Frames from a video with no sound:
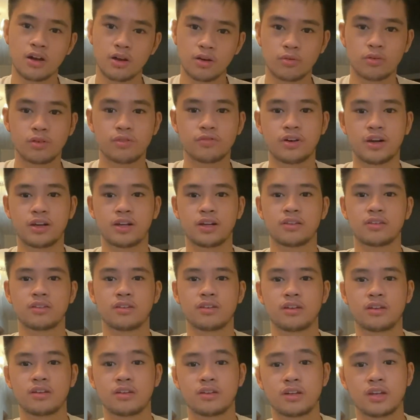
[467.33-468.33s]
We'll find out
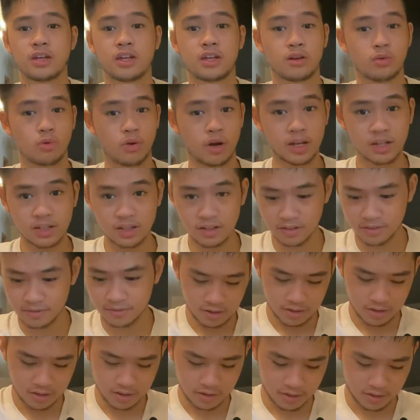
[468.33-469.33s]
in a while.
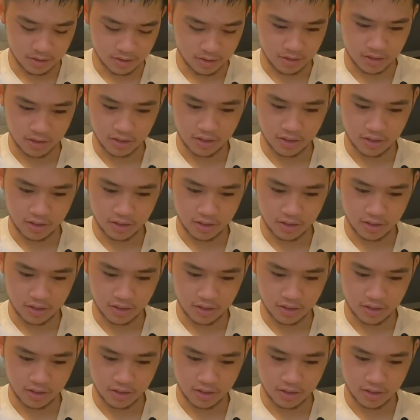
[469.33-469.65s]
And then